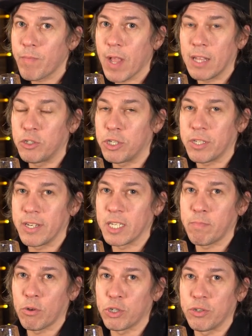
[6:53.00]
That's just an
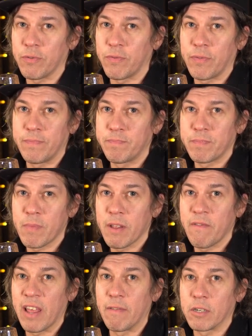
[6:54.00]
explosion of
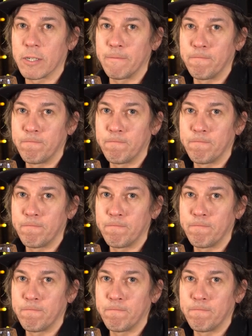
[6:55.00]
flavors.